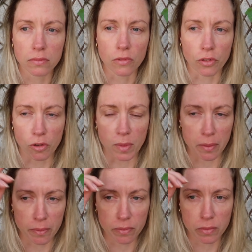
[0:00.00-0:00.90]
through
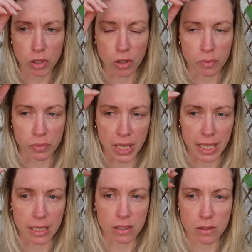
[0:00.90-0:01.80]
my, you know,
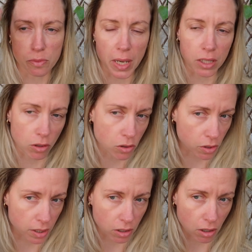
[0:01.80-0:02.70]
brain and spinal
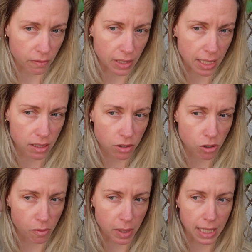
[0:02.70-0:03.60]
cord and all of that
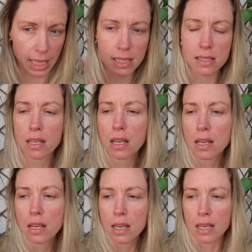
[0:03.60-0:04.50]
to my legs.
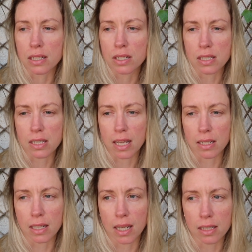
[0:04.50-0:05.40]
And she
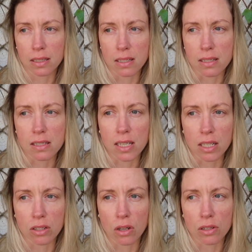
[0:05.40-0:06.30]
said that
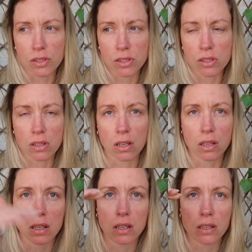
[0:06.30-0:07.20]
signals
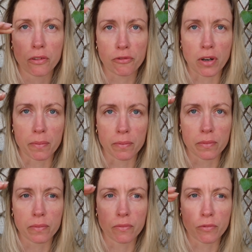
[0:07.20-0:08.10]

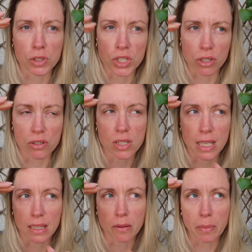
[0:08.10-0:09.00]
from what she could
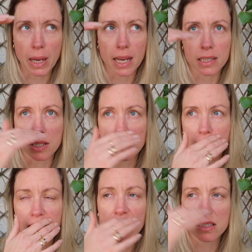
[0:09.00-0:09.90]
see in the back, she
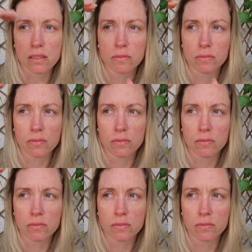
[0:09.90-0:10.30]
said that's